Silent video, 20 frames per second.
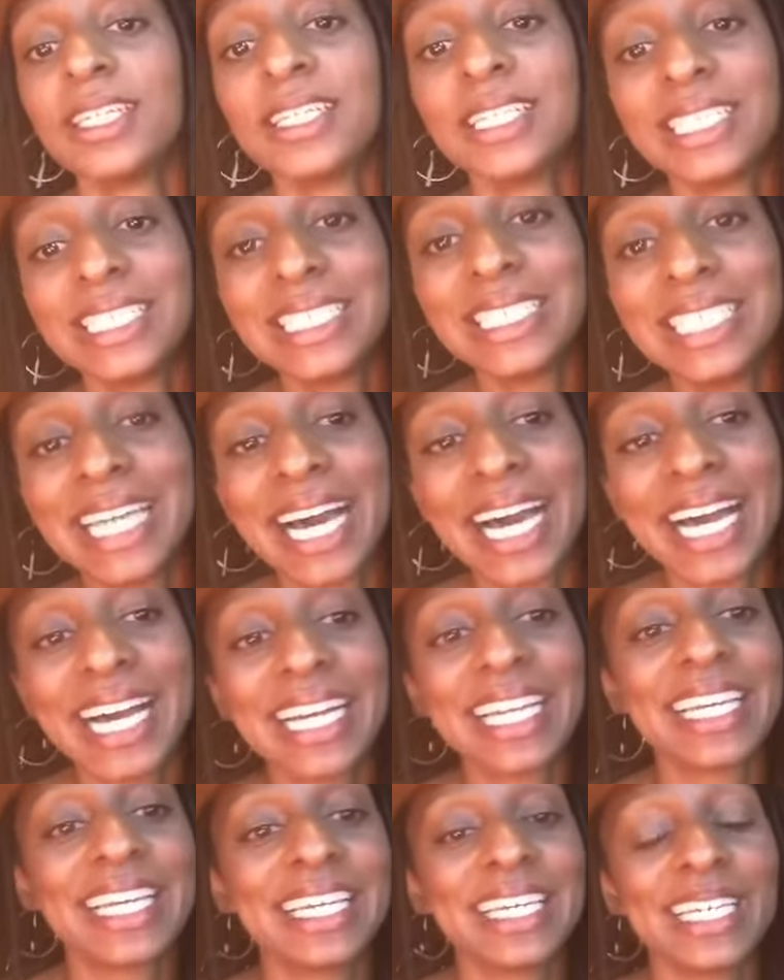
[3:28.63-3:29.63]
This
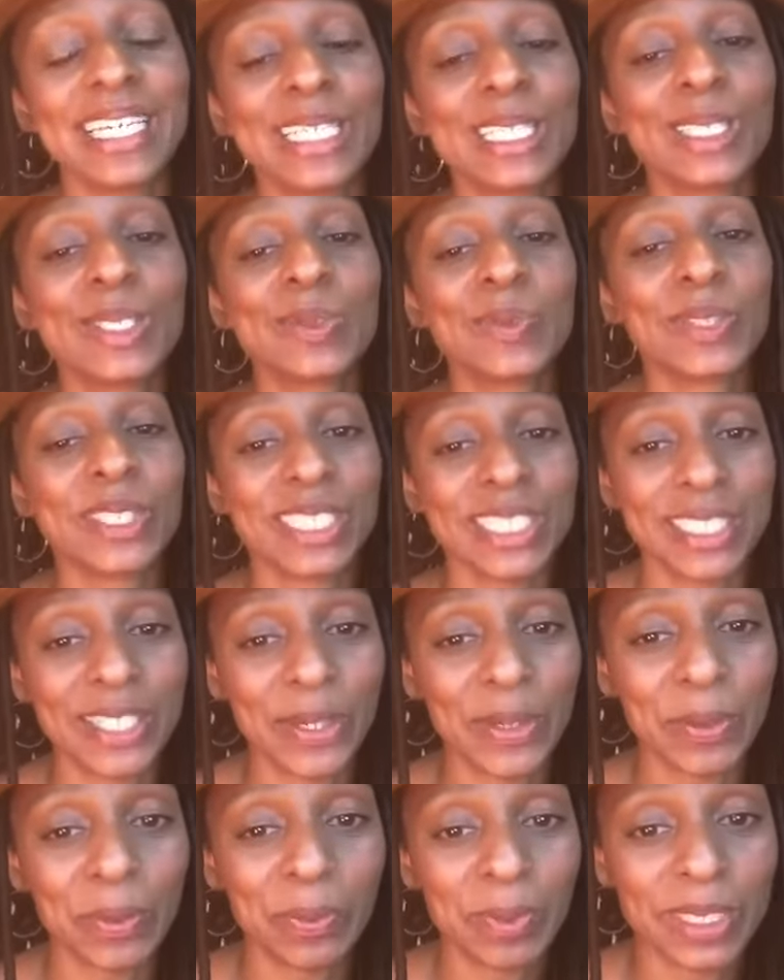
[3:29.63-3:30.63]
doc is really
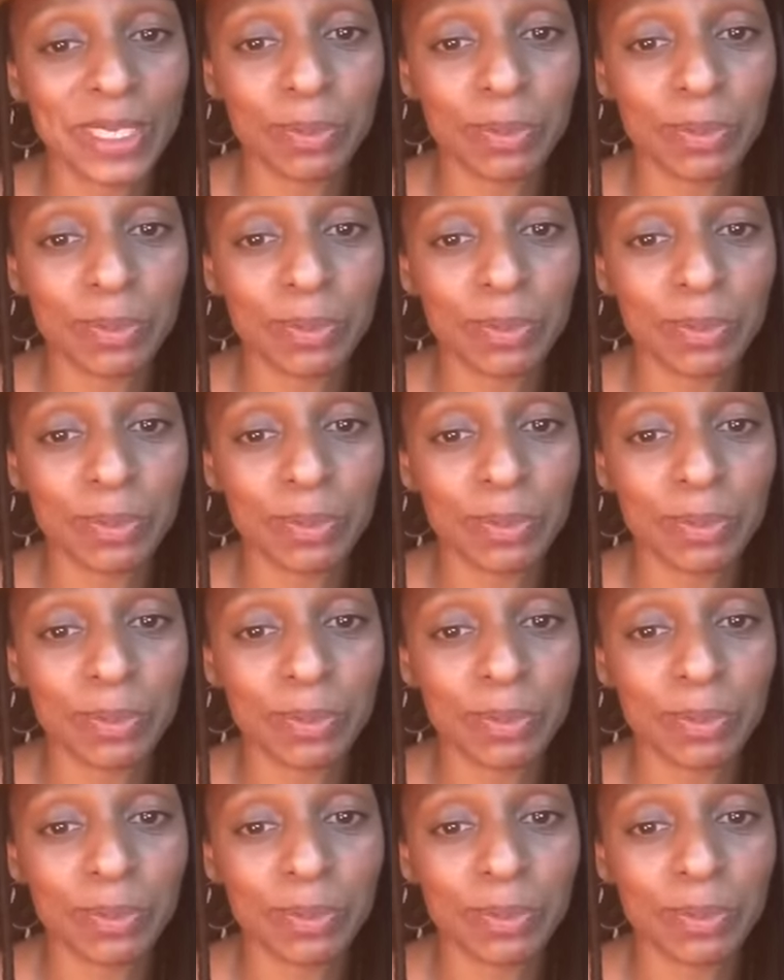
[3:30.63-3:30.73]
dope.